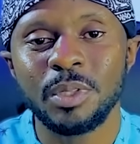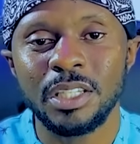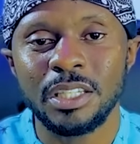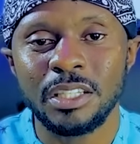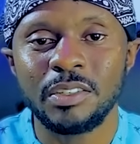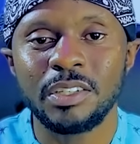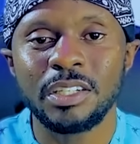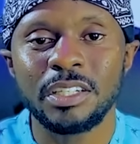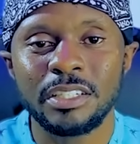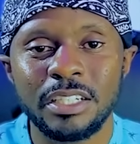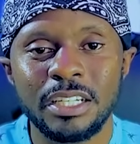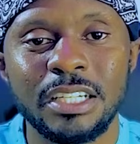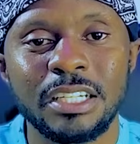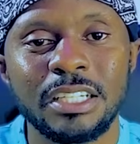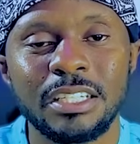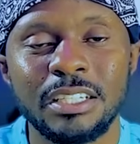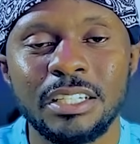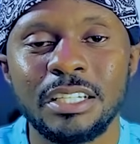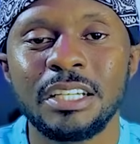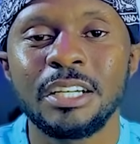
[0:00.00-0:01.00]
They were
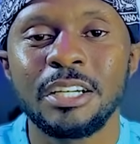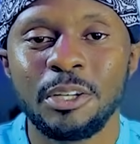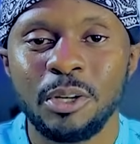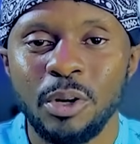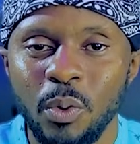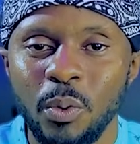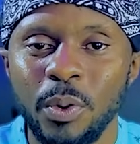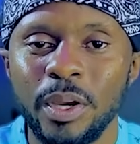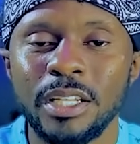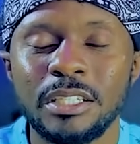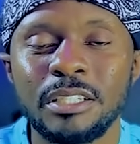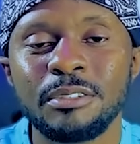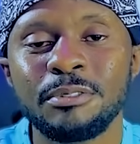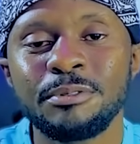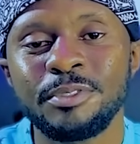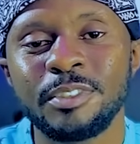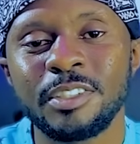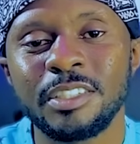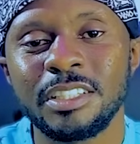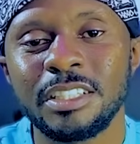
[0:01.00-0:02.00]
really waiting
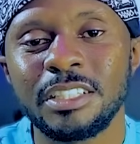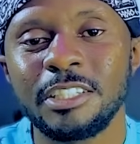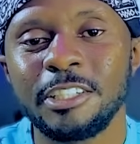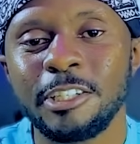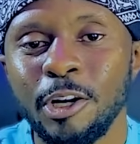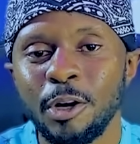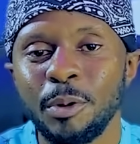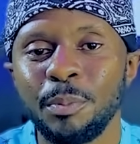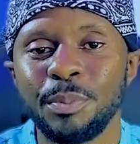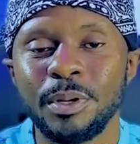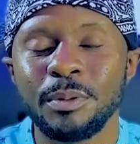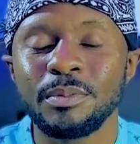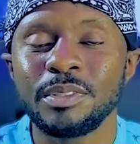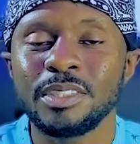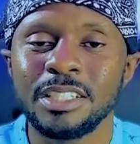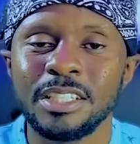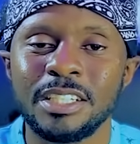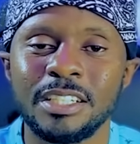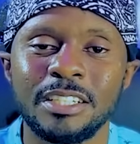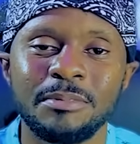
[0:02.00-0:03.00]
for the dope
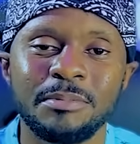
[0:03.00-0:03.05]
MC.